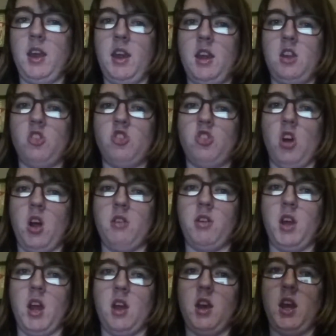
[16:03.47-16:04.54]
each
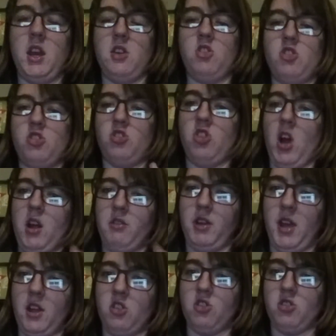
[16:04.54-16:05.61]
diary
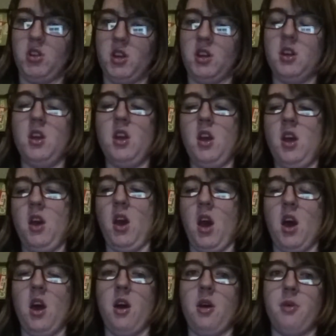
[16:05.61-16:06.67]
entry
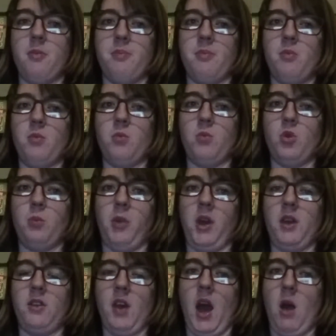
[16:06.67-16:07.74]
will
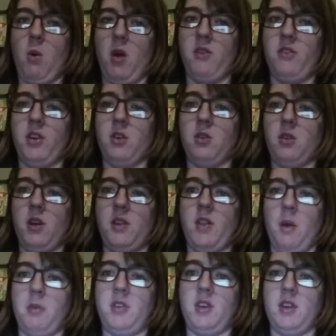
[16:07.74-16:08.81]
be how I feel on
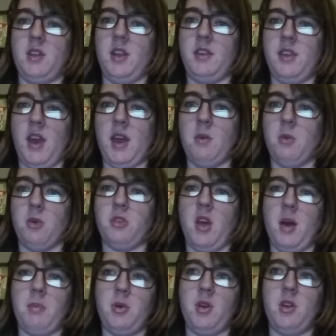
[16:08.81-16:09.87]
that particular day, what's
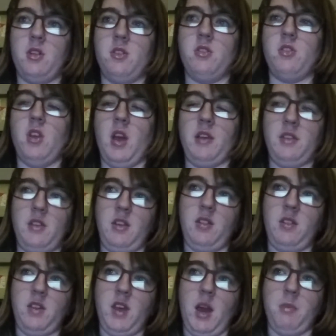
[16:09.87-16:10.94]
happened, has
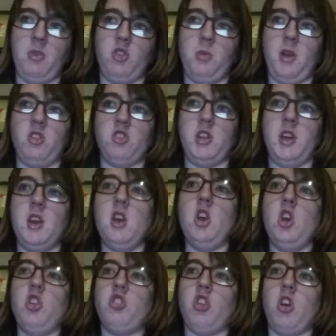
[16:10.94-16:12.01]
anything happened specially.
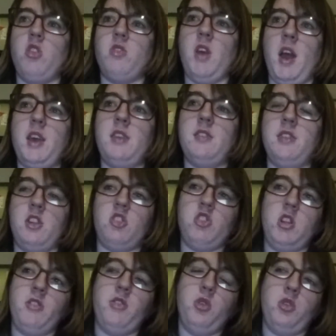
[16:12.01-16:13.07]
So that is
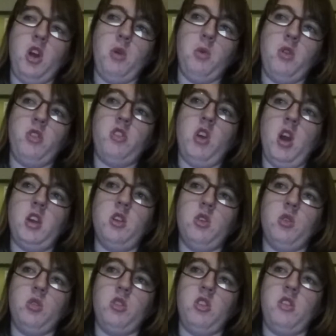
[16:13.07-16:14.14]
literally for no one. The target
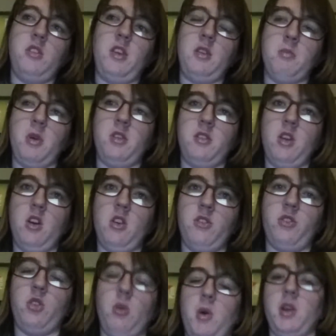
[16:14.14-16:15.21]
audience is myself,
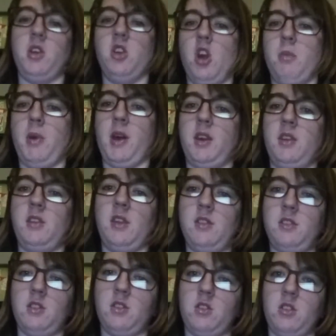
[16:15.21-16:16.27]
so I can go back in years
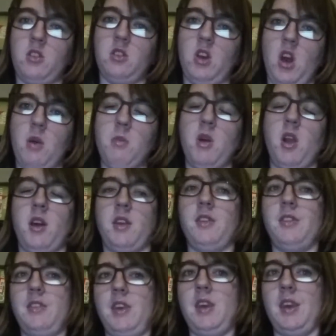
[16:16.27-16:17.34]
to come and I can
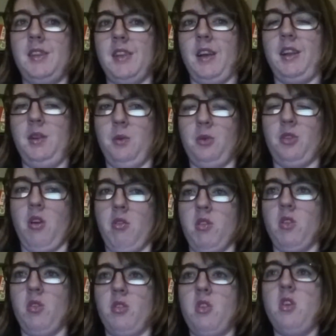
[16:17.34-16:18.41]
see exactly what's going
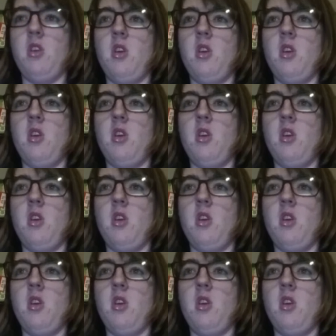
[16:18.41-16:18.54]
on.